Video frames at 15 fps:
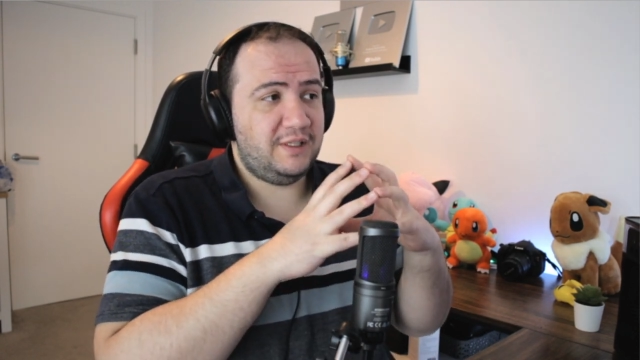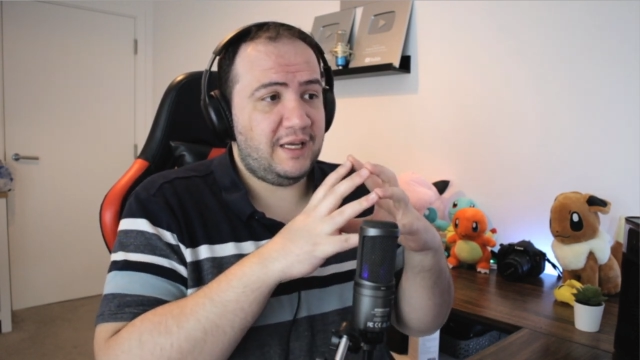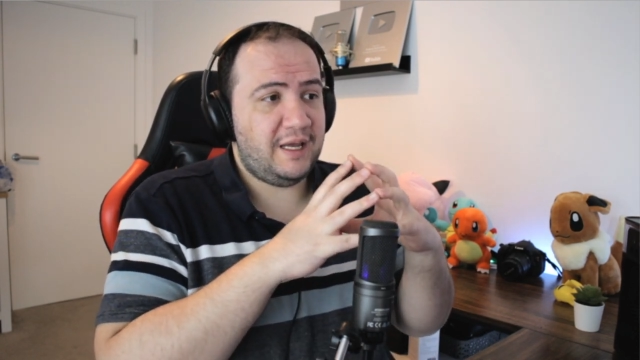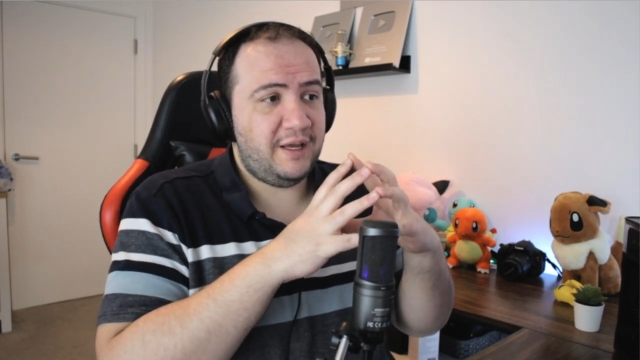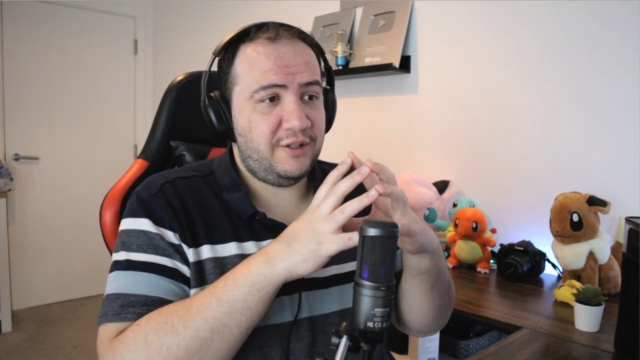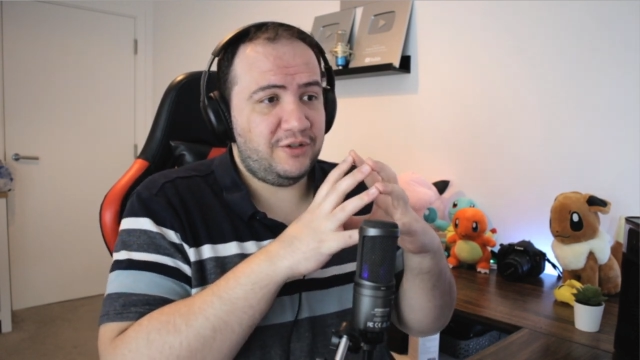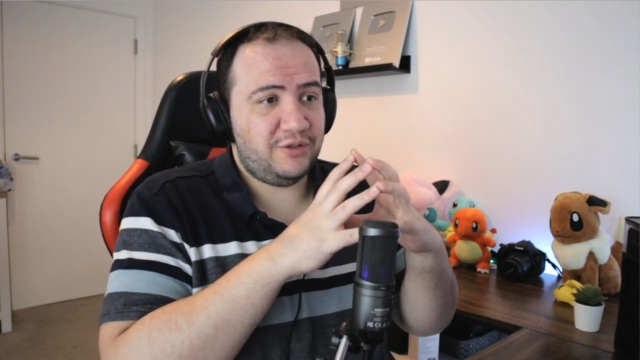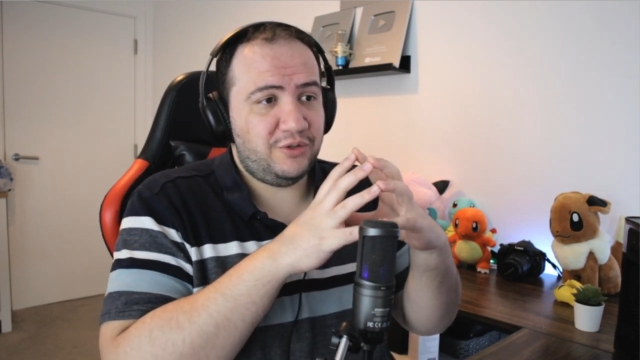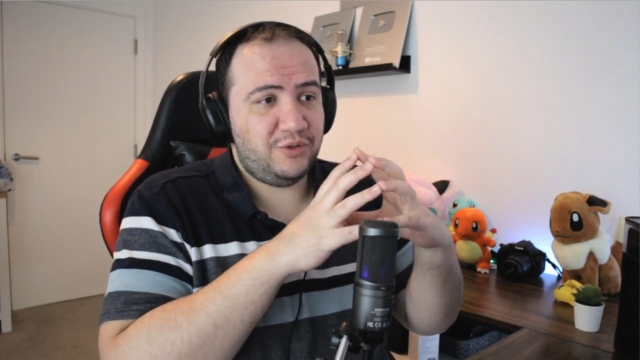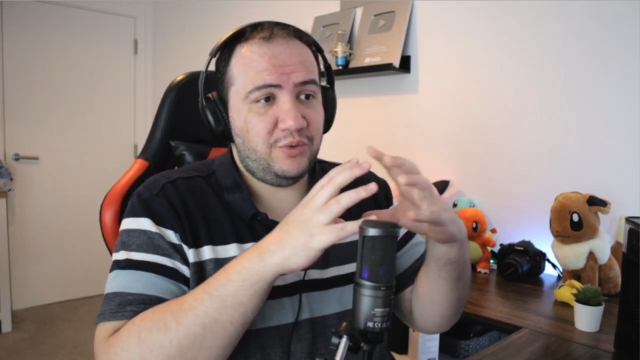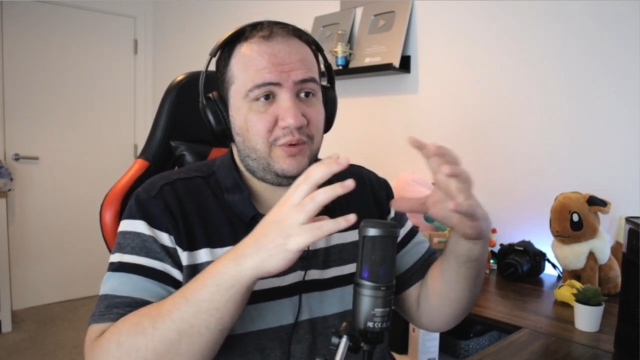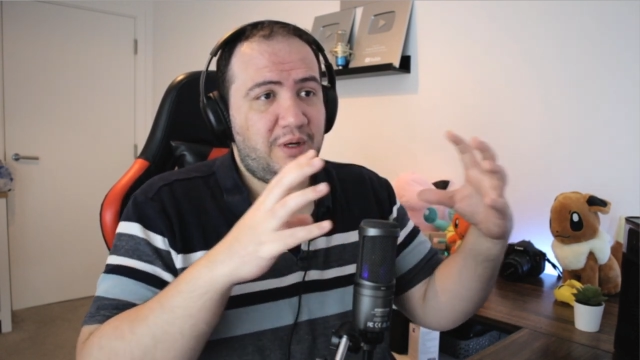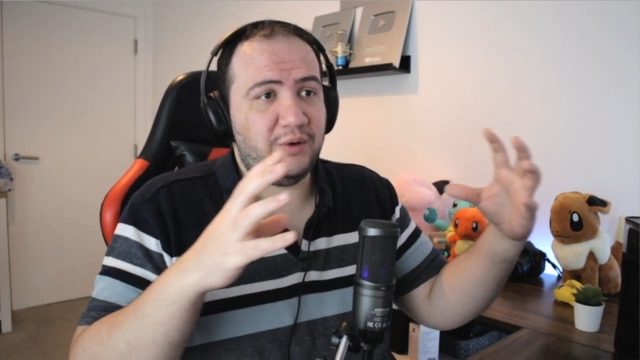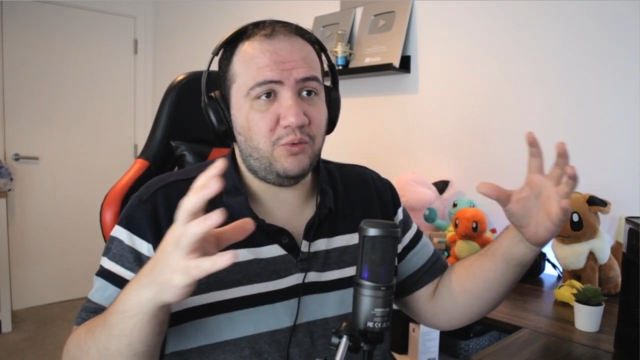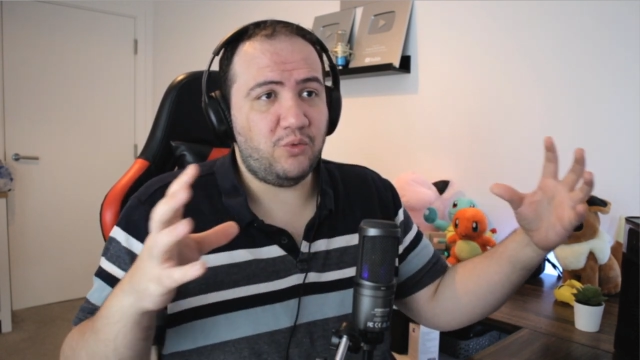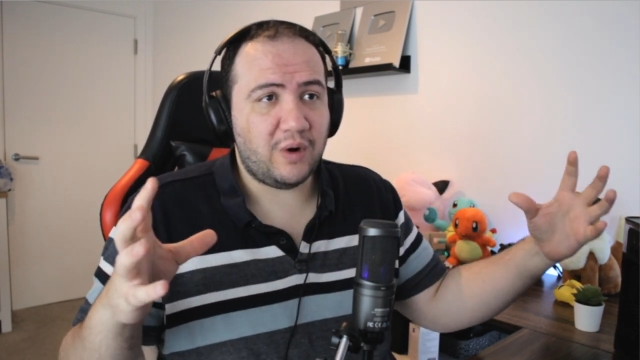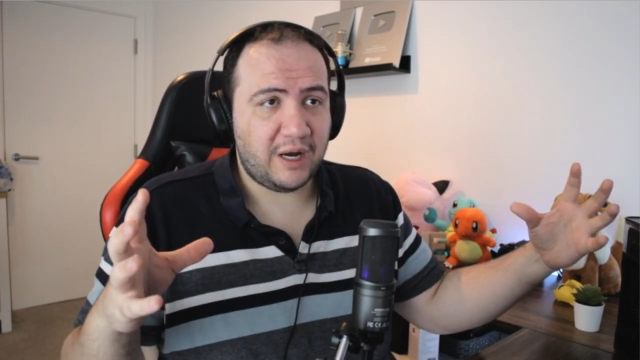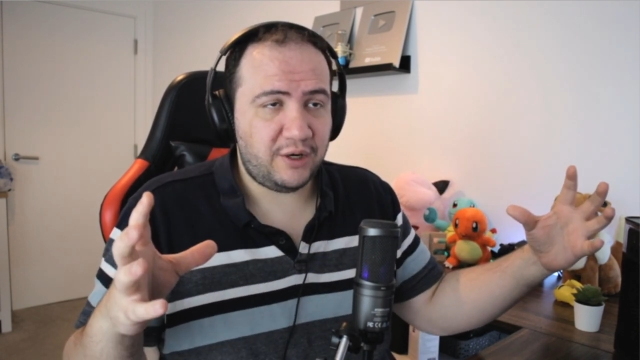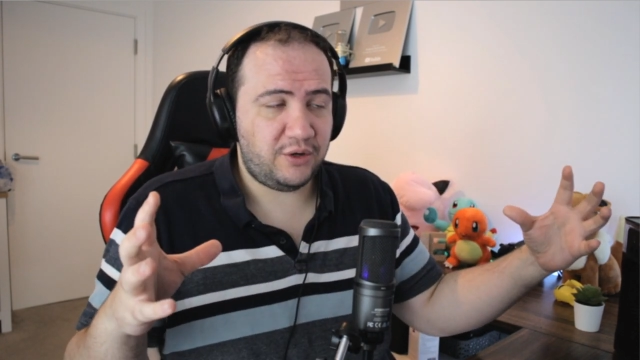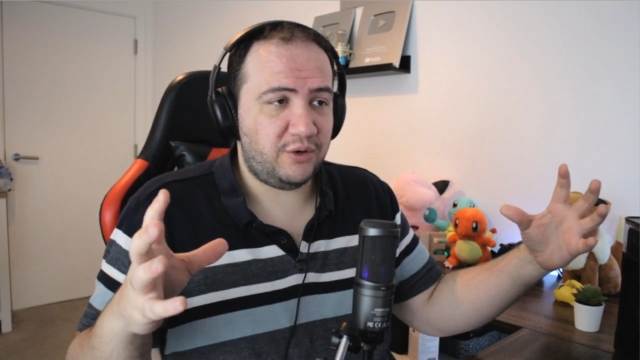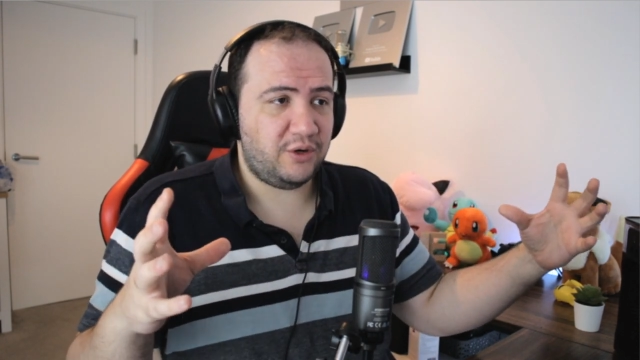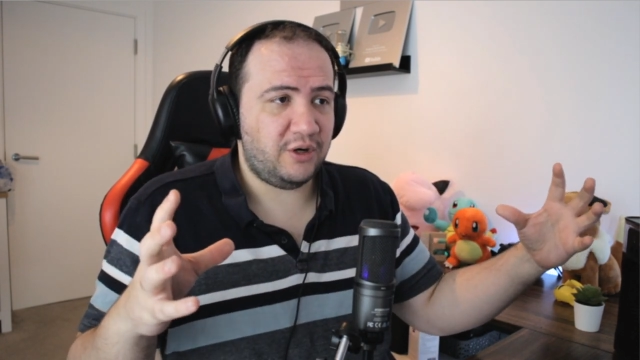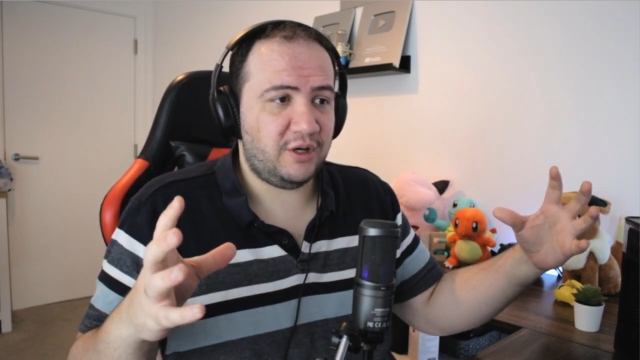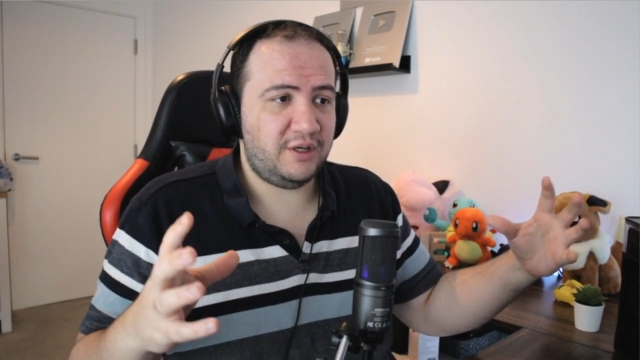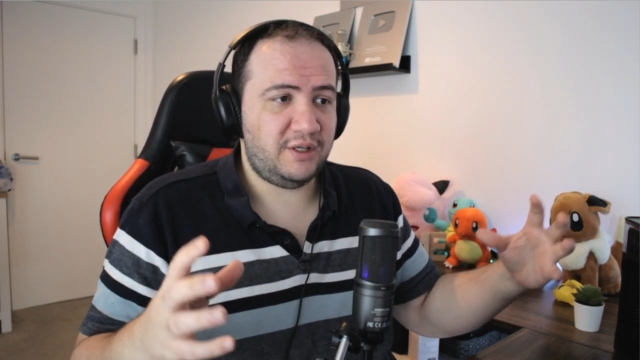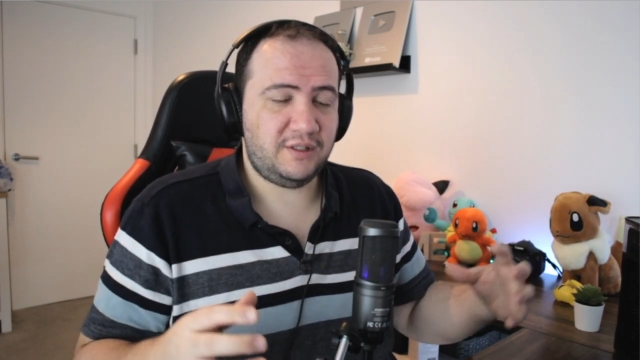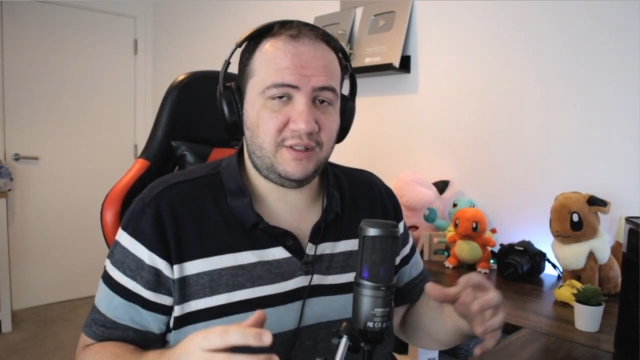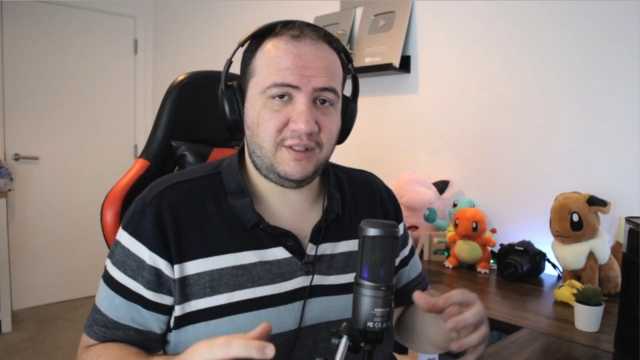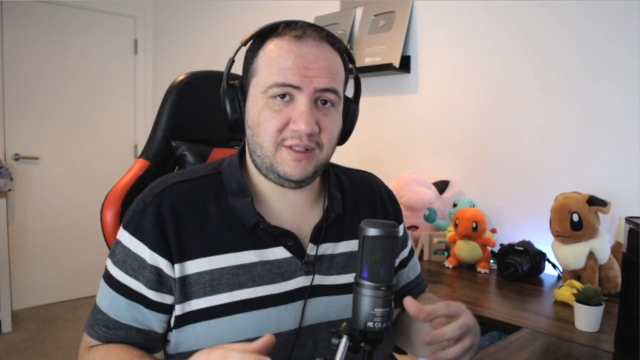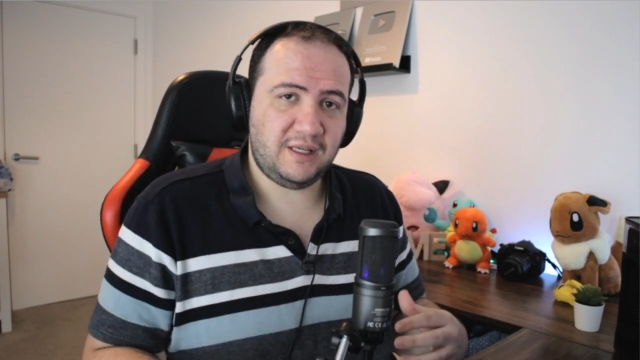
cater to a wider audience